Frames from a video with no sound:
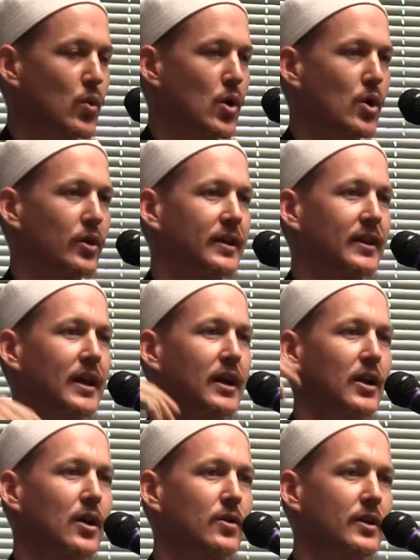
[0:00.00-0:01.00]
world and let
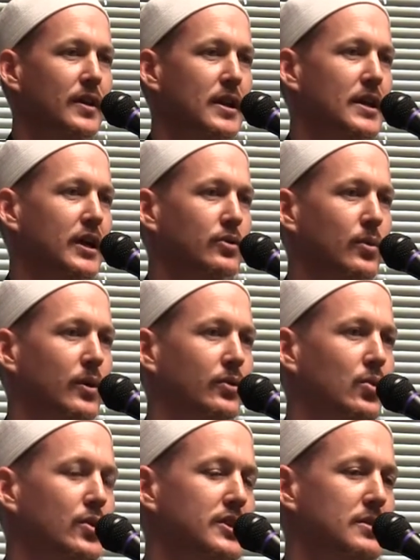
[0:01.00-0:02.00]
alone in the next world is
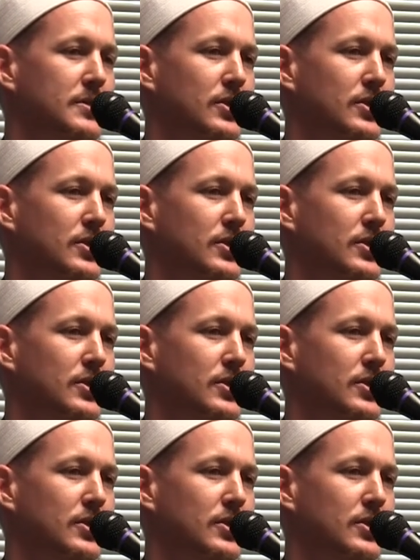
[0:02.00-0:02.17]
going to be